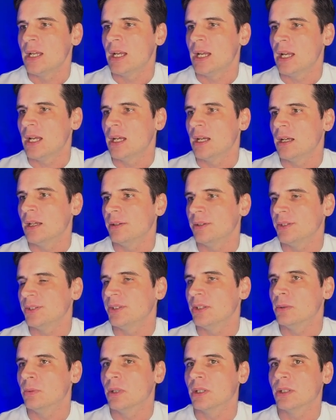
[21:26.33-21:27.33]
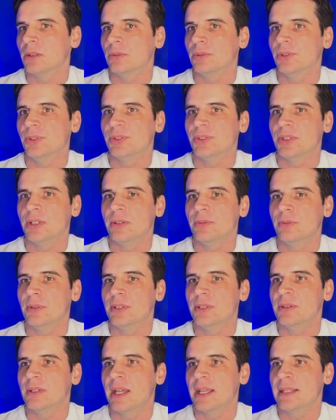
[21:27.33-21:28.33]
There's no work orders. So if we
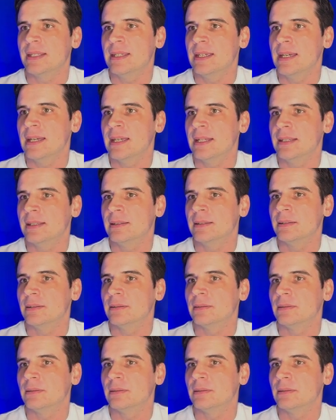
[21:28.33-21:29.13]
do that again,